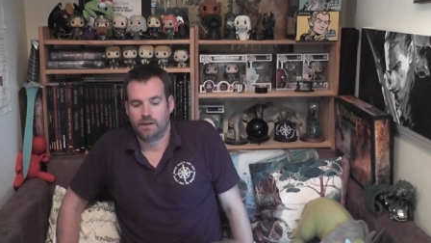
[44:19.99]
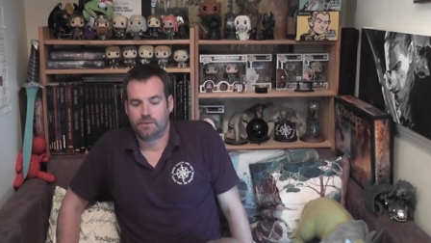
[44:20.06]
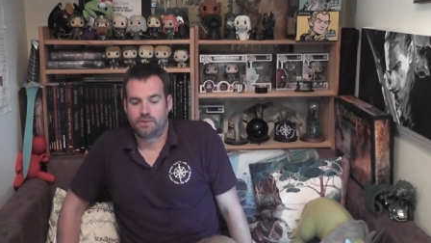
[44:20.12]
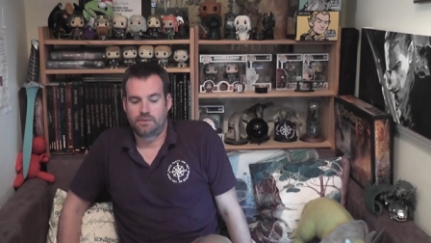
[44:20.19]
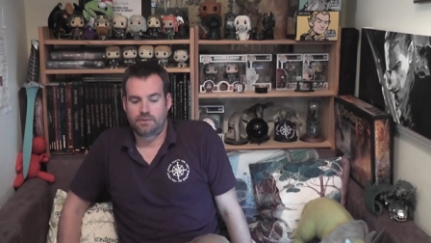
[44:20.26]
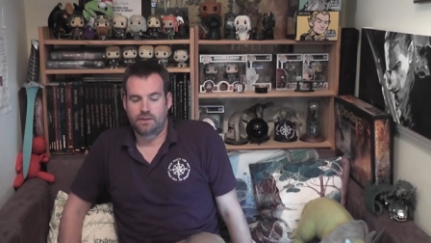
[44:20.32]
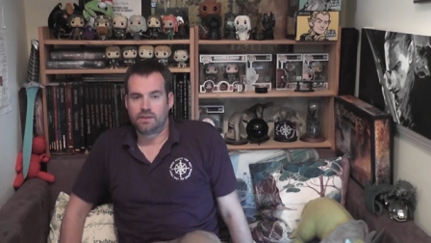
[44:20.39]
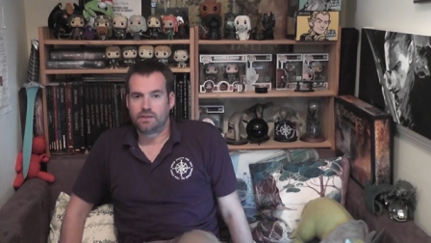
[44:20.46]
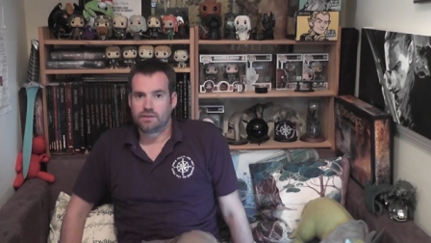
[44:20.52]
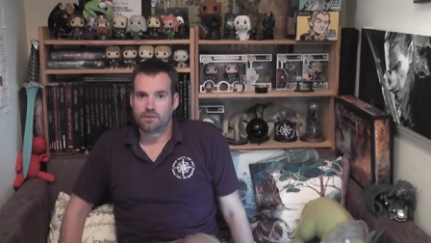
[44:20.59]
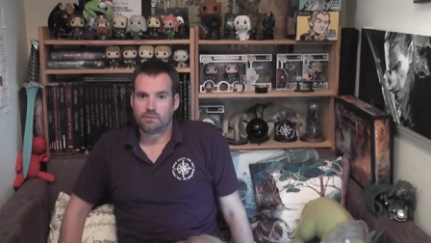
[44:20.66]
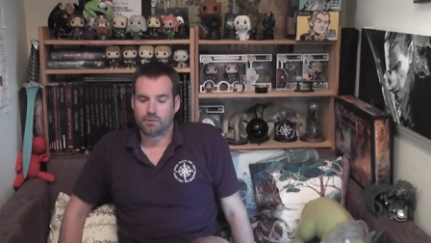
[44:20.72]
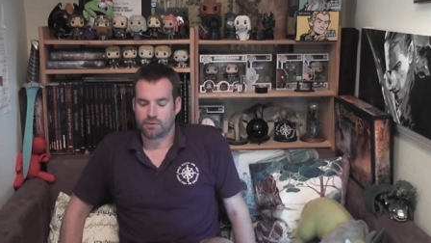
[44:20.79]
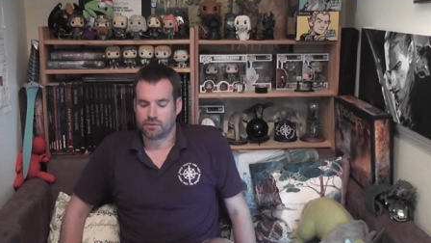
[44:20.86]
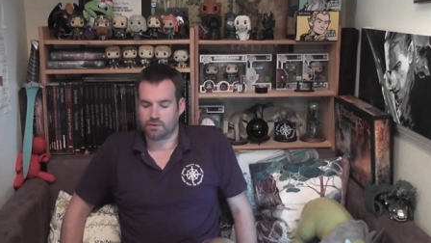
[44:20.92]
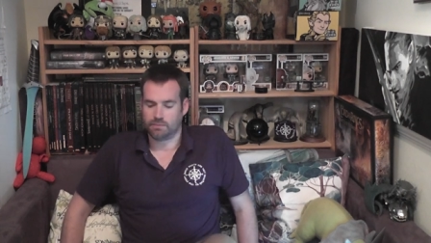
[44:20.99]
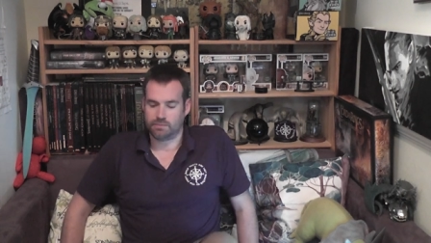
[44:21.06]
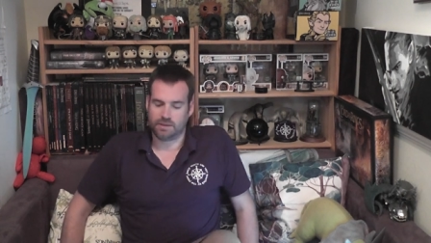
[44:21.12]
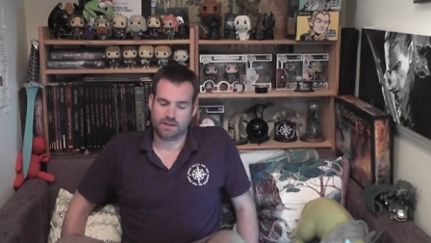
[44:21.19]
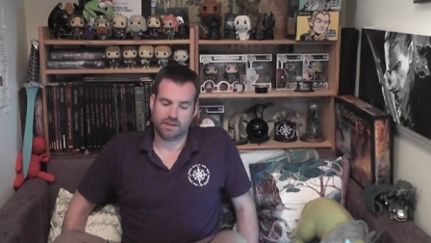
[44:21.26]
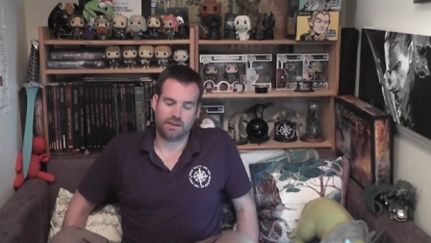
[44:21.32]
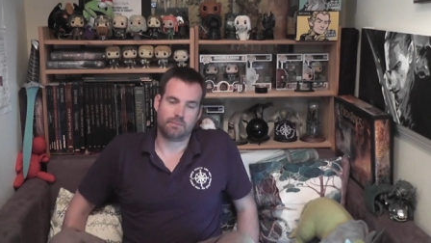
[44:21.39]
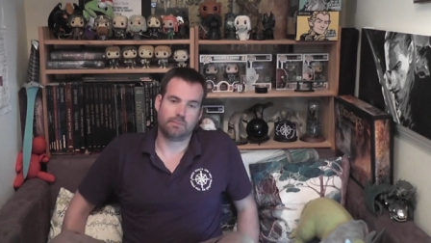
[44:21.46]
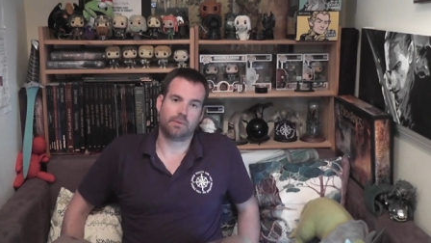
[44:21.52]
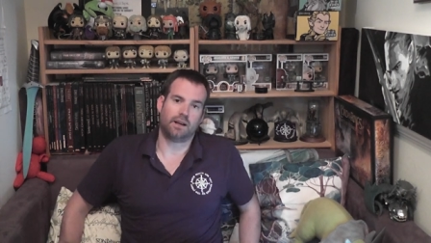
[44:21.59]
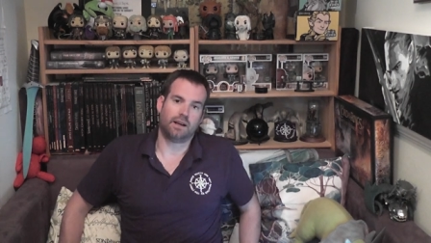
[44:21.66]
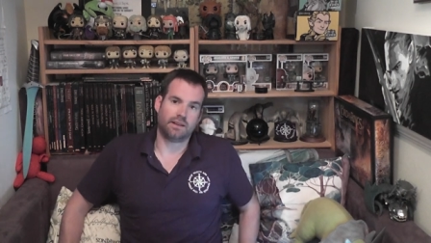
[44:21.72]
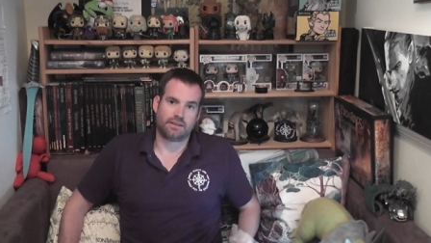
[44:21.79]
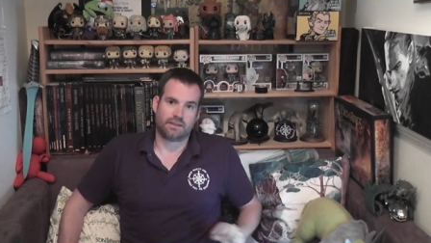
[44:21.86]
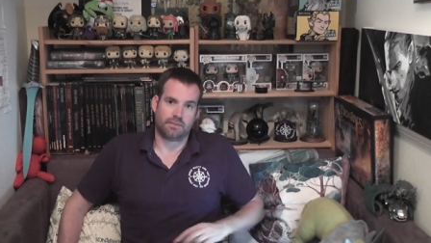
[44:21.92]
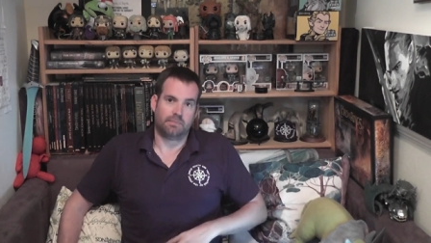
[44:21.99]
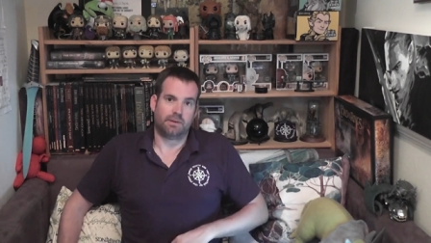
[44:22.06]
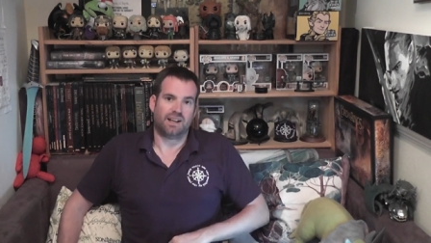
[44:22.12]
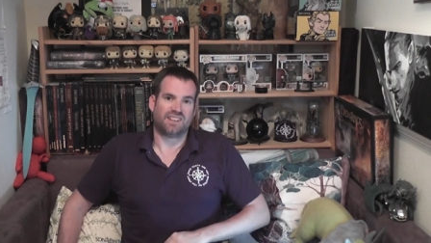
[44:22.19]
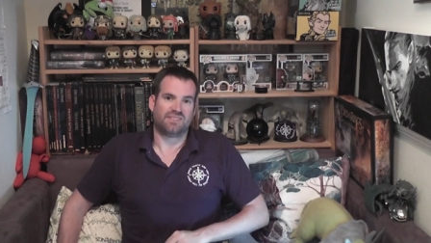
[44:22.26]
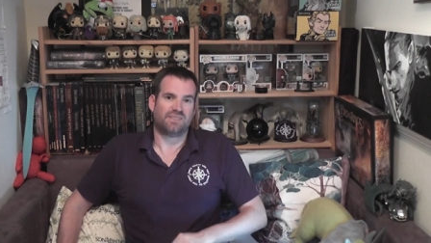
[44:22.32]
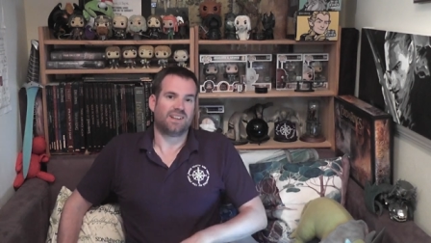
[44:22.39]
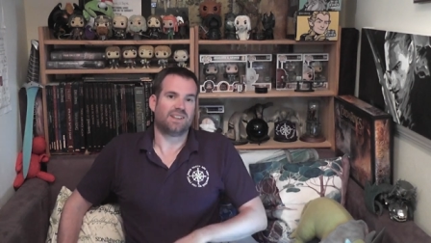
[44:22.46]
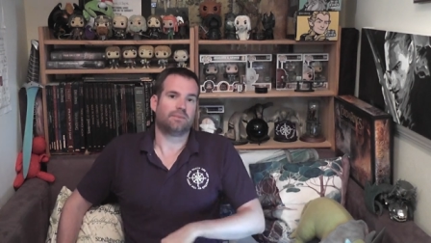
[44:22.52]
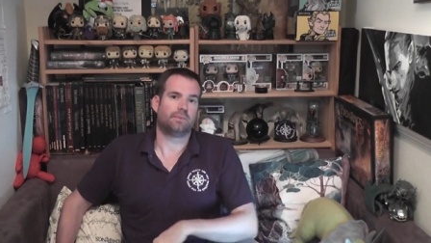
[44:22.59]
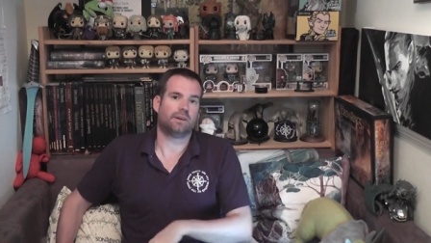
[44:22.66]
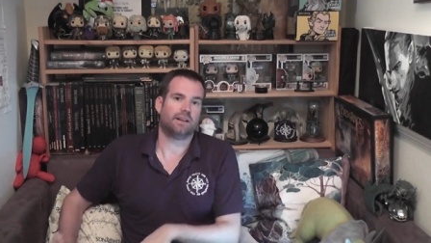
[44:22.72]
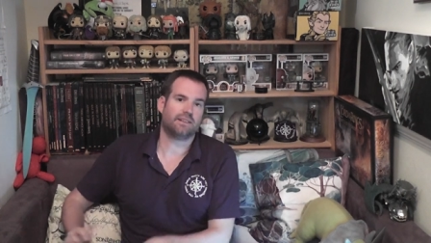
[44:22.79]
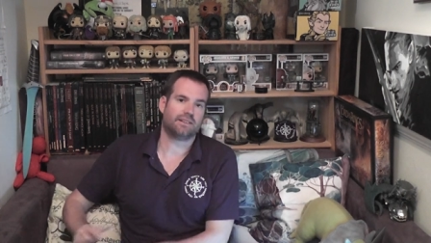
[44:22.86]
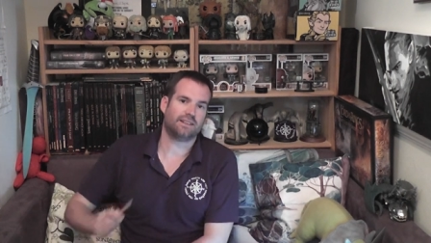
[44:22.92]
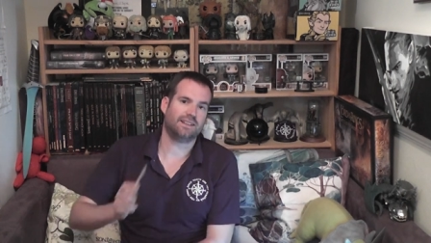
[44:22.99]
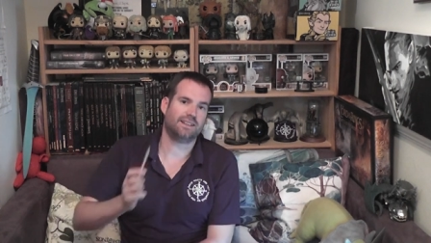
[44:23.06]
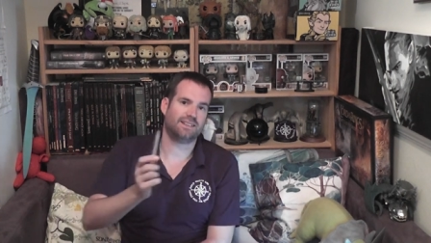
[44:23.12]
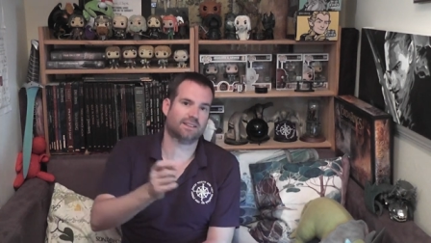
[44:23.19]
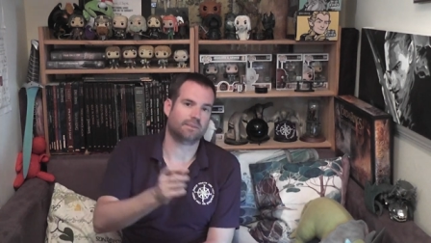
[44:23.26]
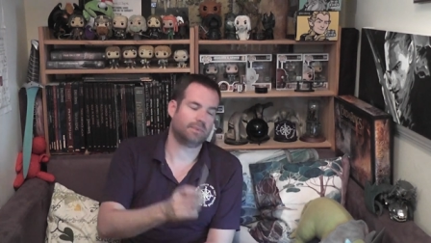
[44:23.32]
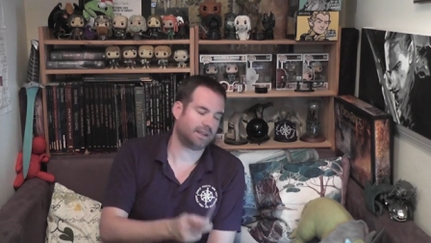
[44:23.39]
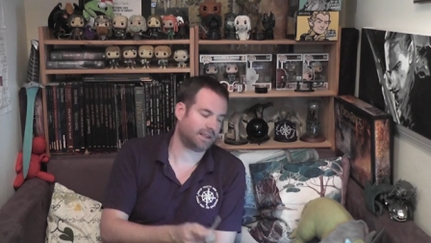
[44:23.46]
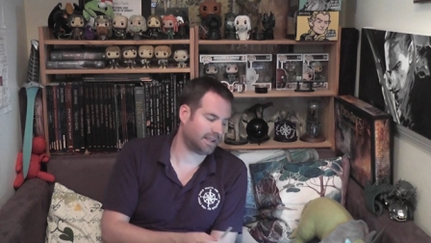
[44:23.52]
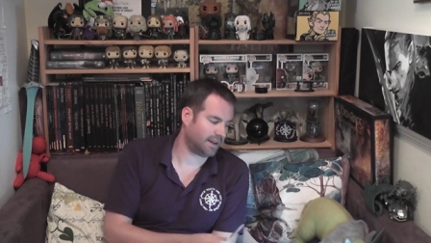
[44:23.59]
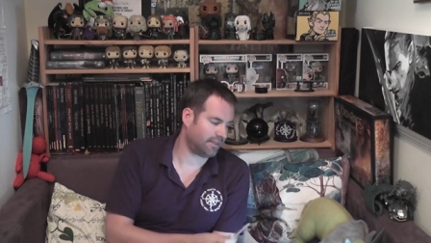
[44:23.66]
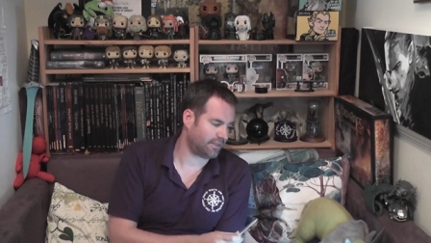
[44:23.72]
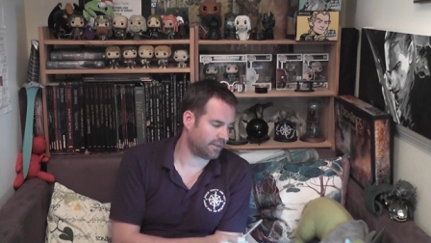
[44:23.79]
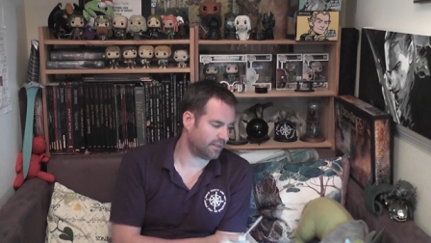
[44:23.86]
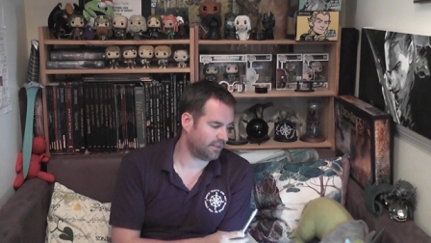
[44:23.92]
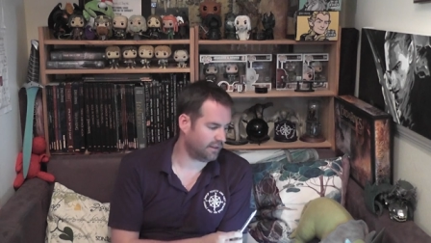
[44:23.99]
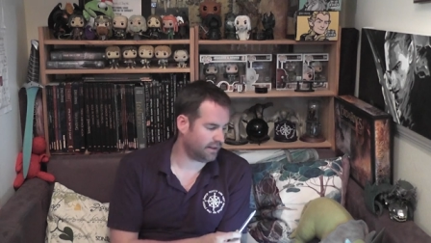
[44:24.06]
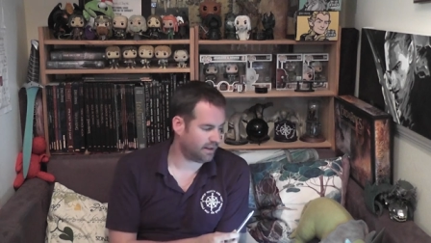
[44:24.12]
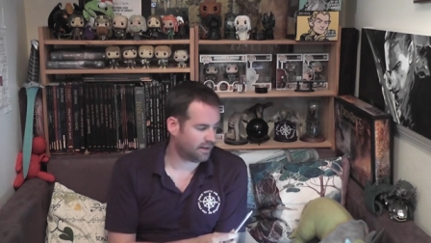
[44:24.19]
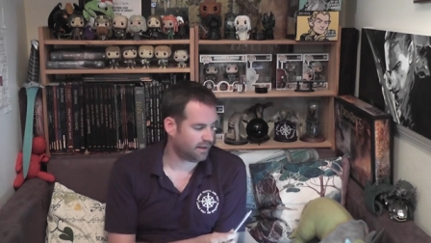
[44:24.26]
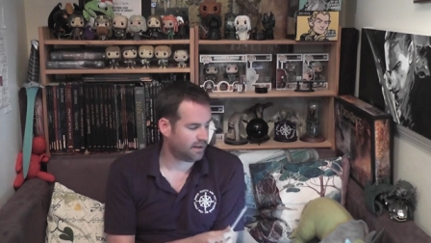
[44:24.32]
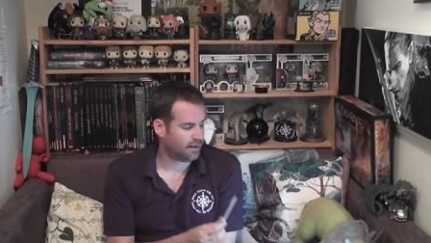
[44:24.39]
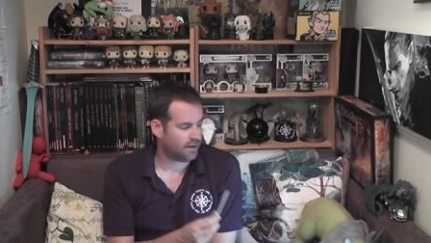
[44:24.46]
Uh, so there's only two models completed, but, but, but, but, and here's the big caveat on that.